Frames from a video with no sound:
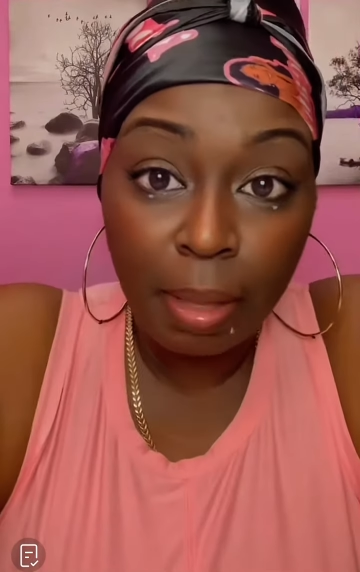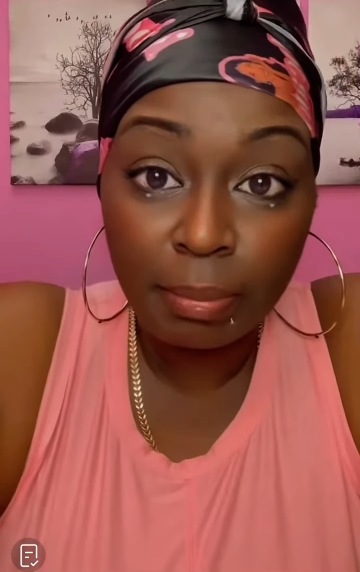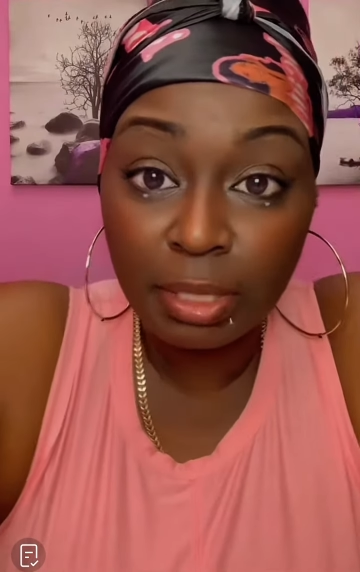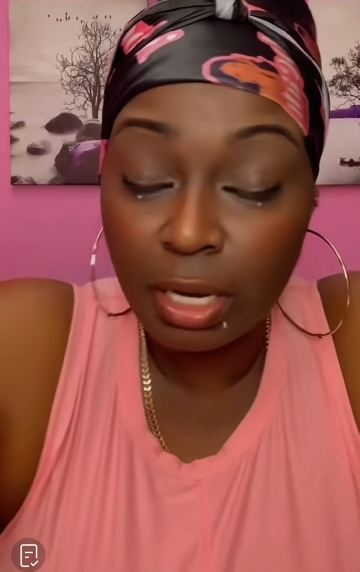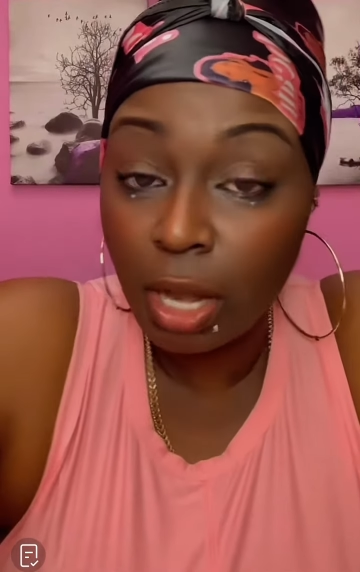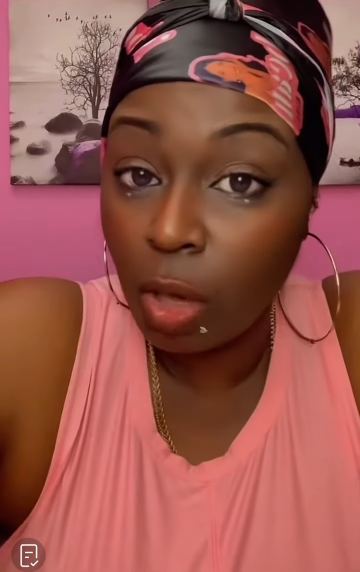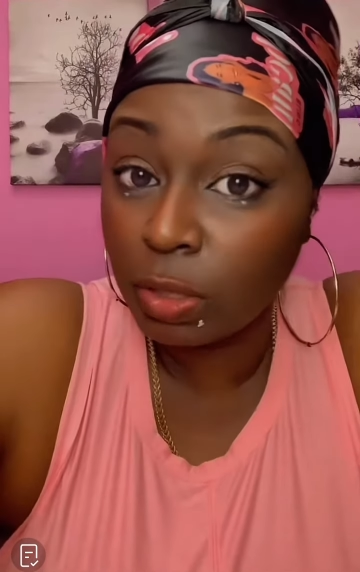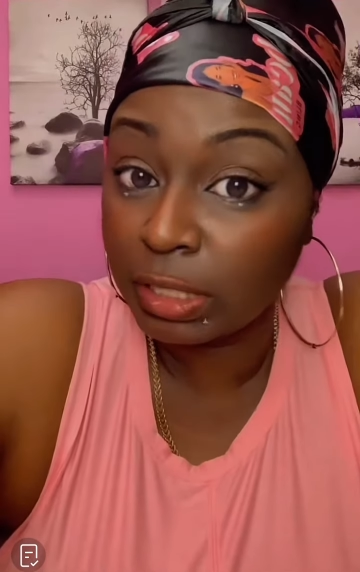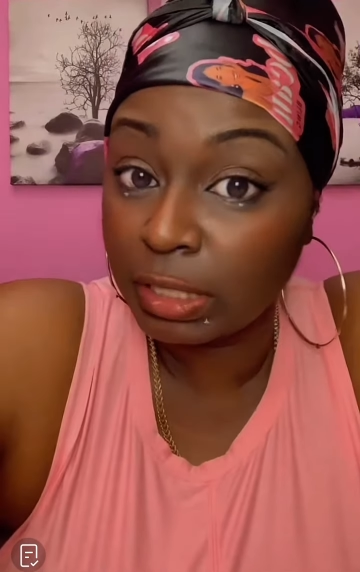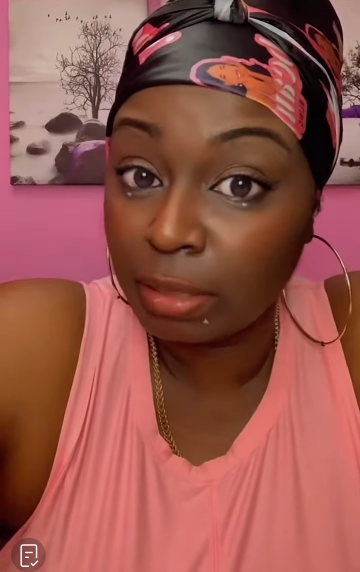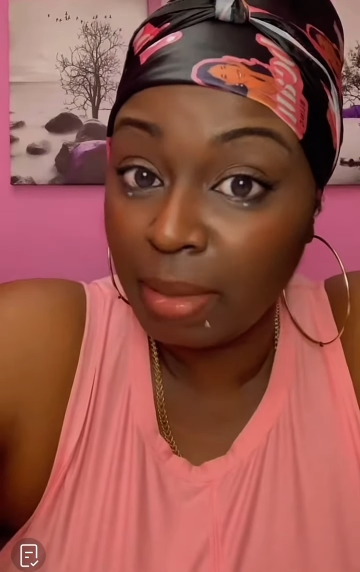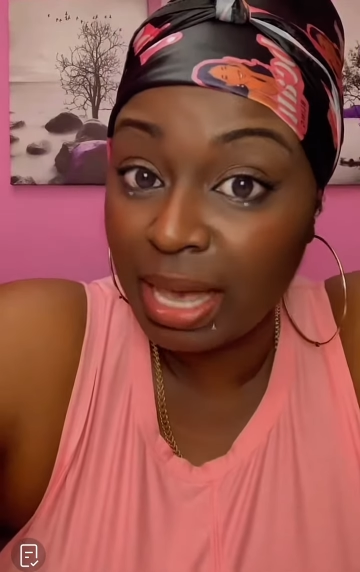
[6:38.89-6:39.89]
I'm
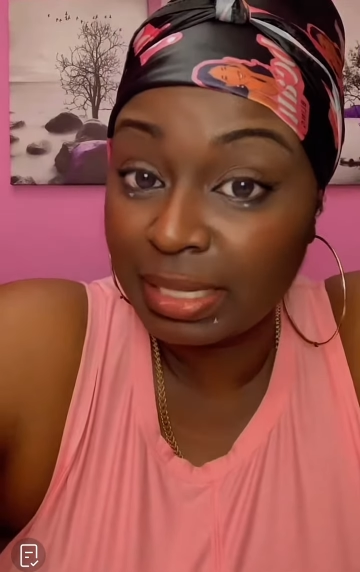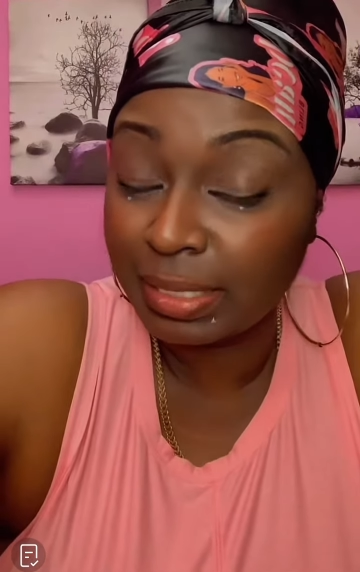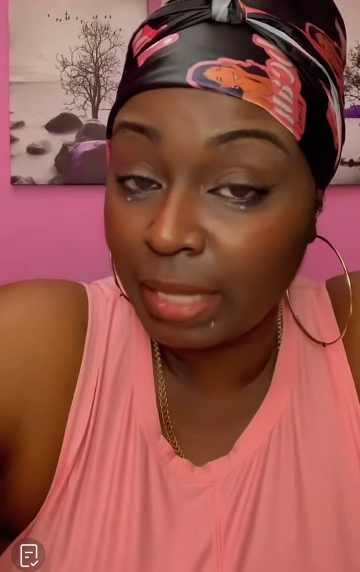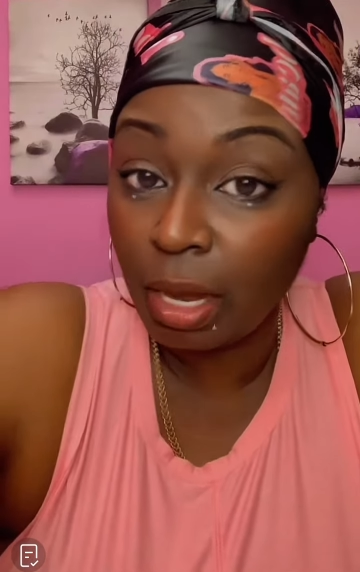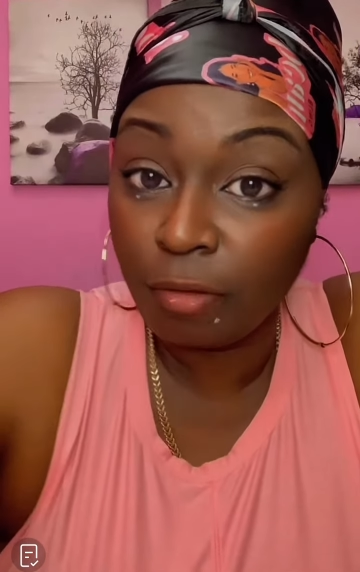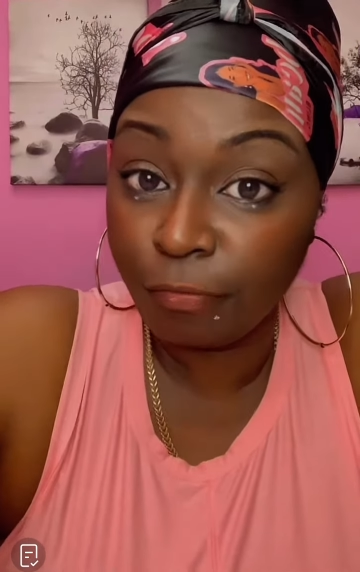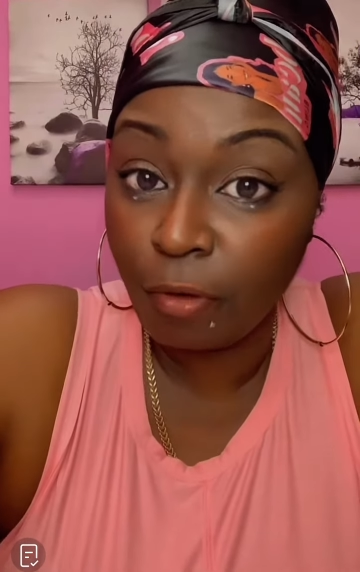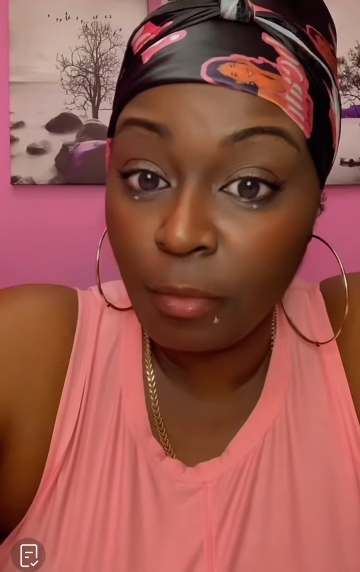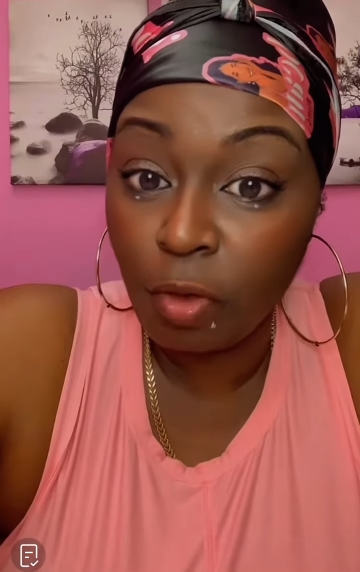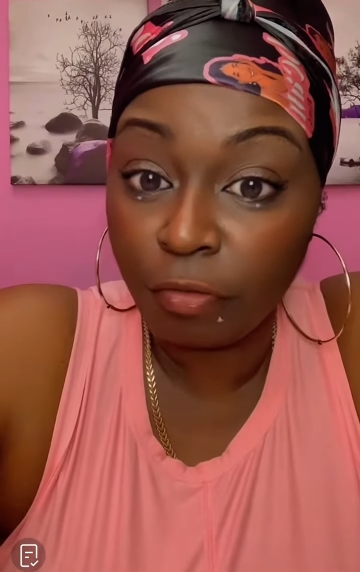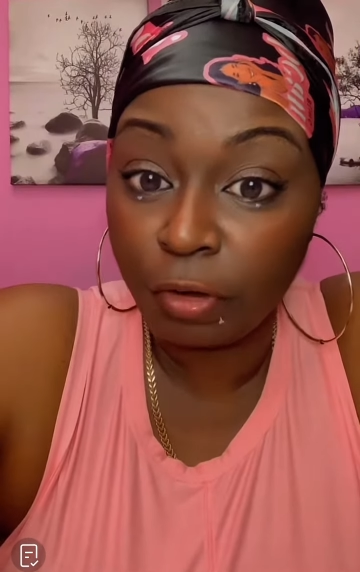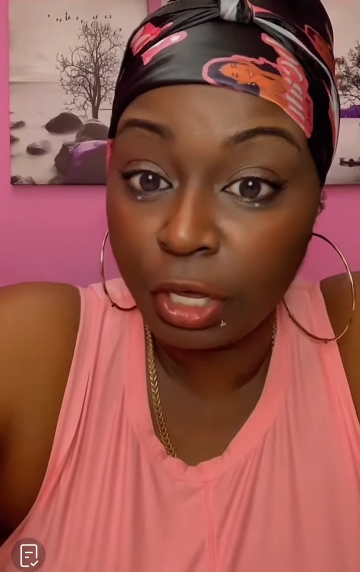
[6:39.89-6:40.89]
denouncing myself
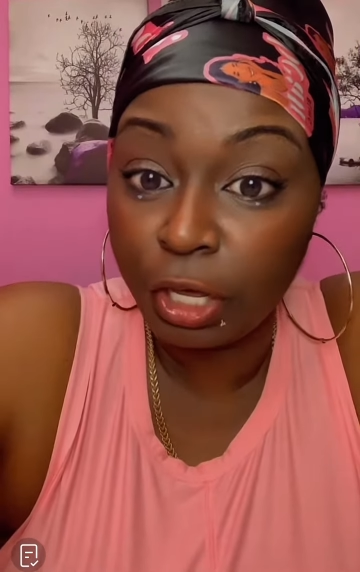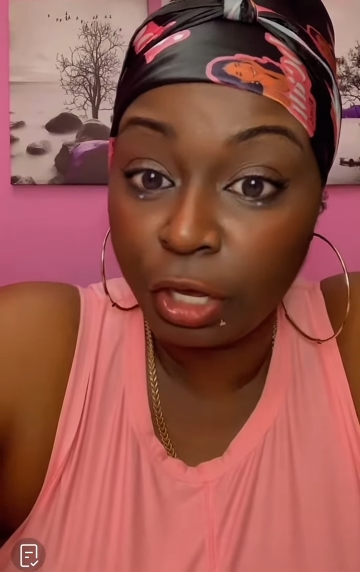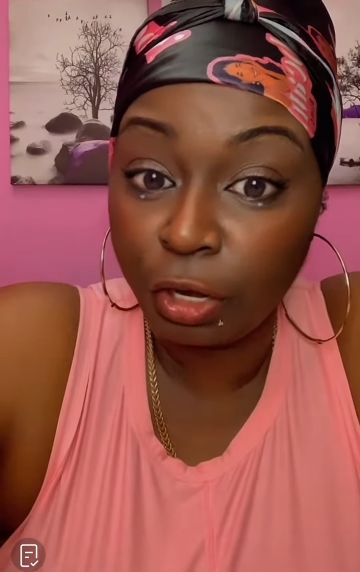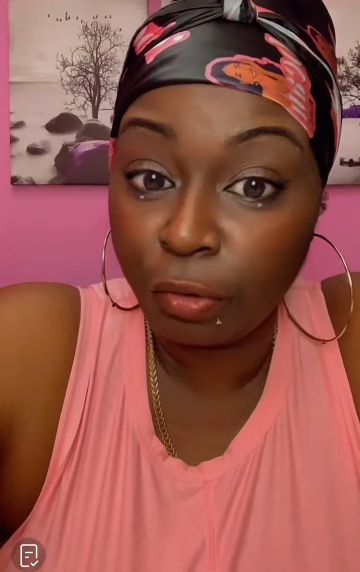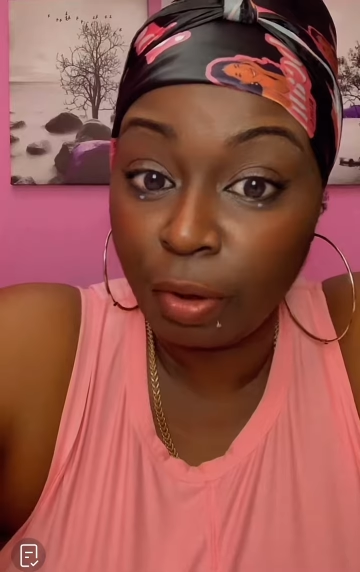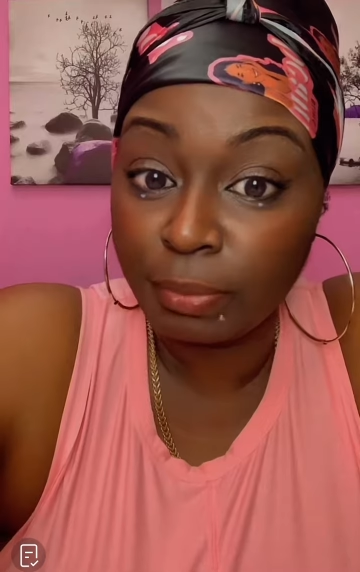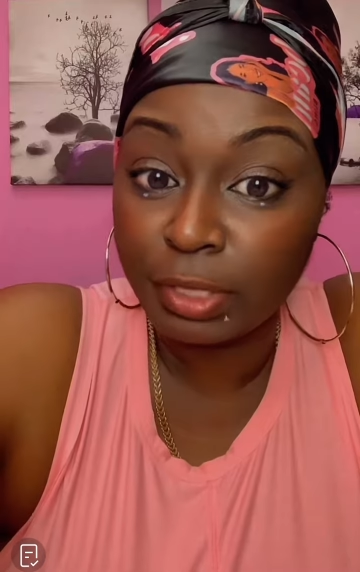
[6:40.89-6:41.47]
from over here.